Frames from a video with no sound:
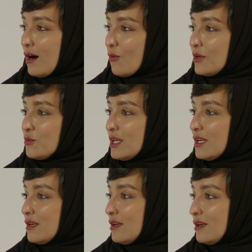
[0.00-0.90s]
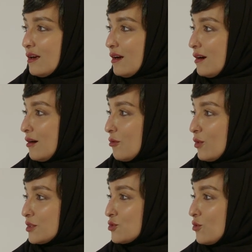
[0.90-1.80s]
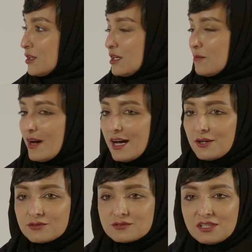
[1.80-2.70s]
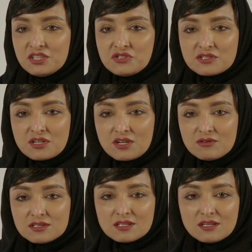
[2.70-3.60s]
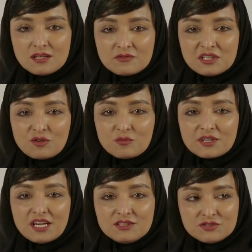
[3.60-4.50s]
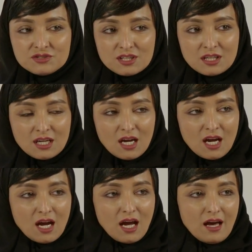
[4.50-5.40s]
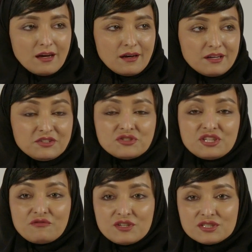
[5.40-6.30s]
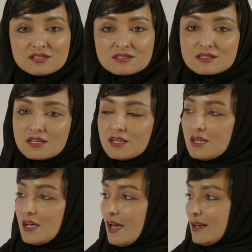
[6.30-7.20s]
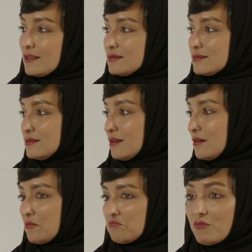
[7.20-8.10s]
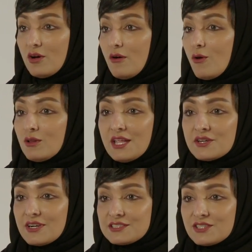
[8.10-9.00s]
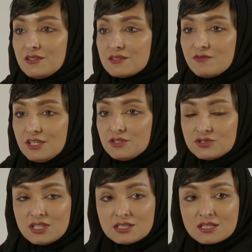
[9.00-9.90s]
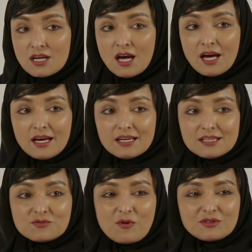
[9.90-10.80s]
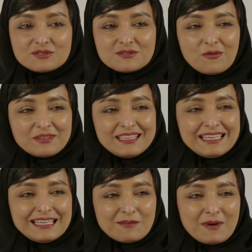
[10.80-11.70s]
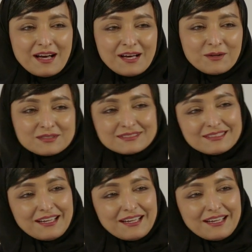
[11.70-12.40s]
when we were talking about energy security, renewable energy, energy efficiency, and all other alternative energies, it was only about